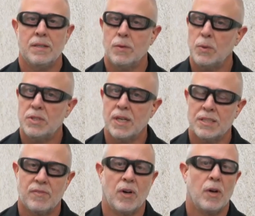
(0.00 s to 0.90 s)
The
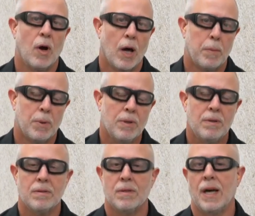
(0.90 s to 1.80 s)
reset's very audible,
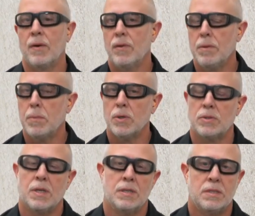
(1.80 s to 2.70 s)
louder than
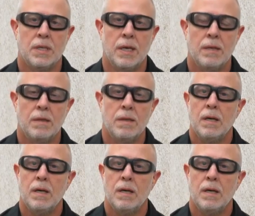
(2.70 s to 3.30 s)
most I'd say,